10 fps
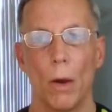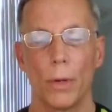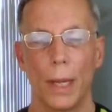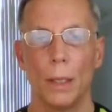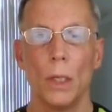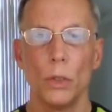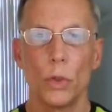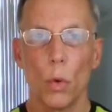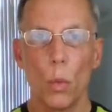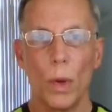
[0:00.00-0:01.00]
Okay,
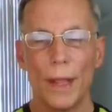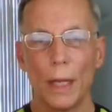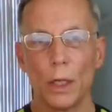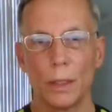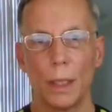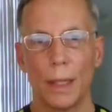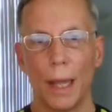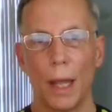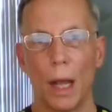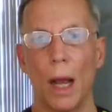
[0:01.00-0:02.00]
so when they looked at
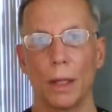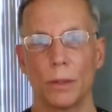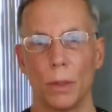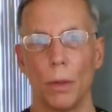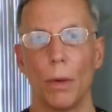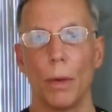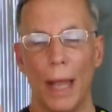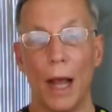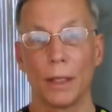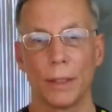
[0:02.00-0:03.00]
the oxalo
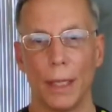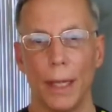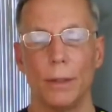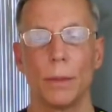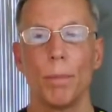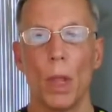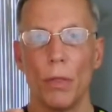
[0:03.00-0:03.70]
oxalates,